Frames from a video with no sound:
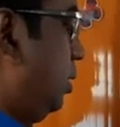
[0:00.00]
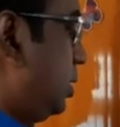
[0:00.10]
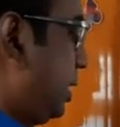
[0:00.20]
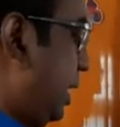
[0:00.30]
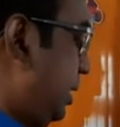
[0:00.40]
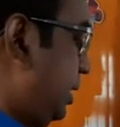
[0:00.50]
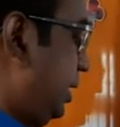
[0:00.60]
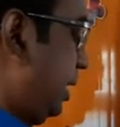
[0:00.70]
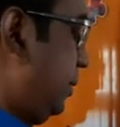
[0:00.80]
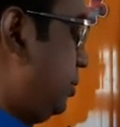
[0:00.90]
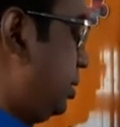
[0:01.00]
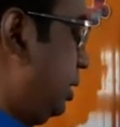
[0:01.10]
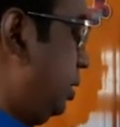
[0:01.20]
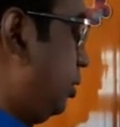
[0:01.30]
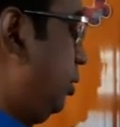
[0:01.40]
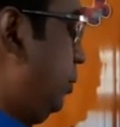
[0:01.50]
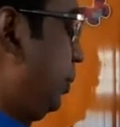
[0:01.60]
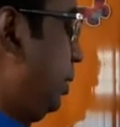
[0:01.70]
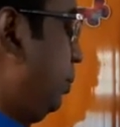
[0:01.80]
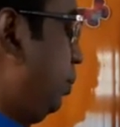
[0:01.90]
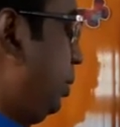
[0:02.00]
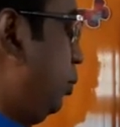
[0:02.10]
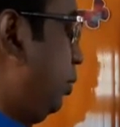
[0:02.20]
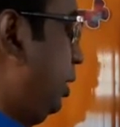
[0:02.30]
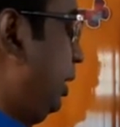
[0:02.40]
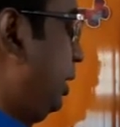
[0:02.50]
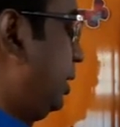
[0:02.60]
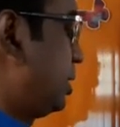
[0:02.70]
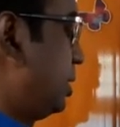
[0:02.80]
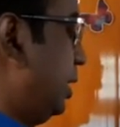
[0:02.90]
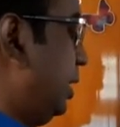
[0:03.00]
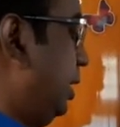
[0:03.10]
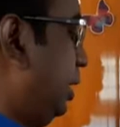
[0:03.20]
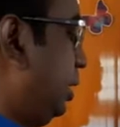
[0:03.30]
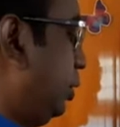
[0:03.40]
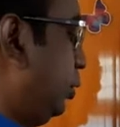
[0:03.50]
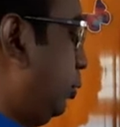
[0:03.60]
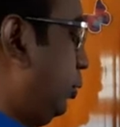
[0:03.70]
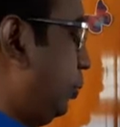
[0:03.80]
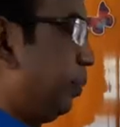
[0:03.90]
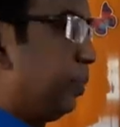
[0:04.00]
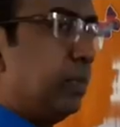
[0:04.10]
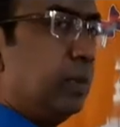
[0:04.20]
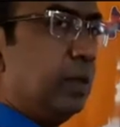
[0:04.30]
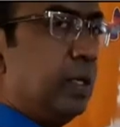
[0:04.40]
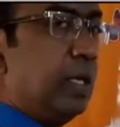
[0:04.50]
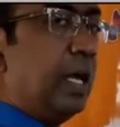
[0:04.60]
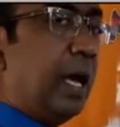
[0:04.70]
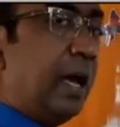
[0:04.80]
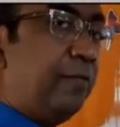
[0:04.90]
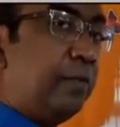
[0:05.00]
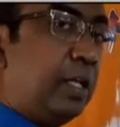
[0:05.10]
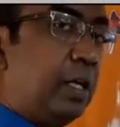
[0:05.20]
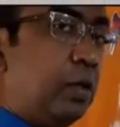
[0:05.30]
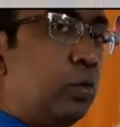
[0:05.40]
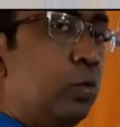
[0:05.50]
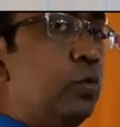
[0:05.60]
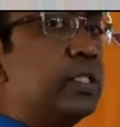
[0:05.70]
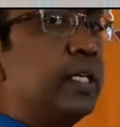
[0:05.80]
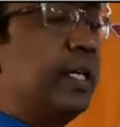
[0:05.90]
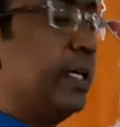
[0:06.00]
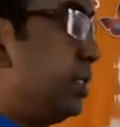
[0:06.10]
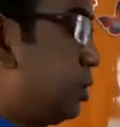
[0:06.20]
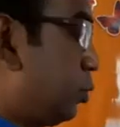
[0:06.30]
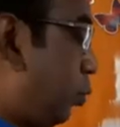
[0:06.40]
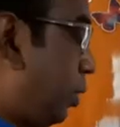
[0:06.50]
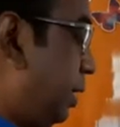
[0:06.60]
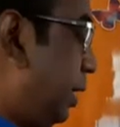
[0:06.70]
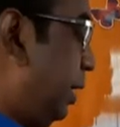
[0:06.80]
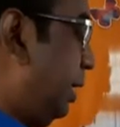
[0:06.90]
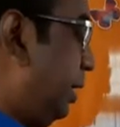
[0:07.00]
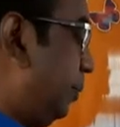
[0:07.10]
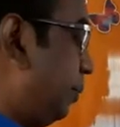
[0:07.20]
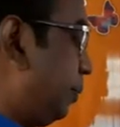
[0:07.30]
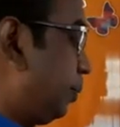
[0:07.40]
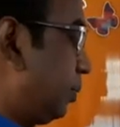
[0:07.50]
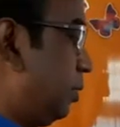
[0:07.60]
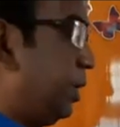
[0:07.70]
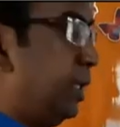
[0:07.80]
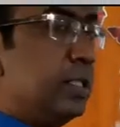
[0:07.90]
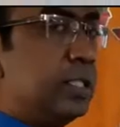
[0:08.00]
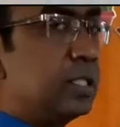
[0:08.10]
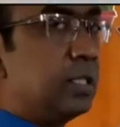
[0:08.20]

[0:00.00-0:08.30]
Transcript: So at the time 0, P1 enters the ready queue. After 2 seconds only, okay, this is